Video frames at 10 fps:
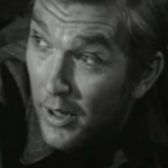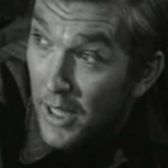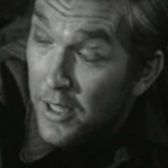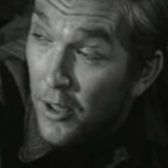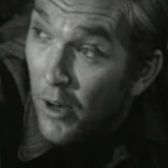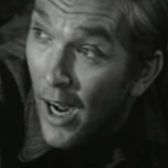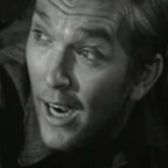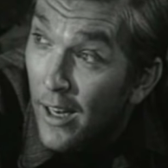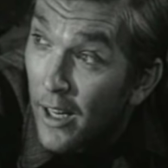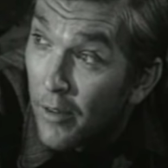think so
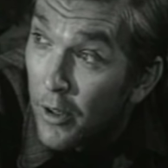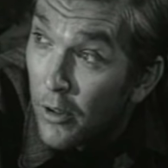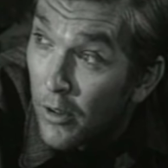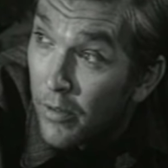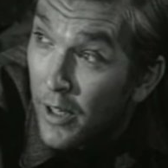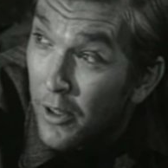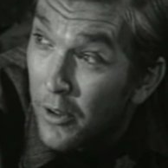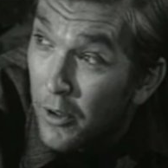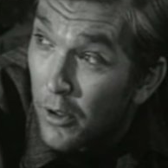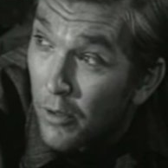highly of you if they knew
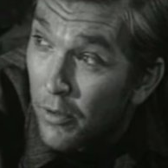you were a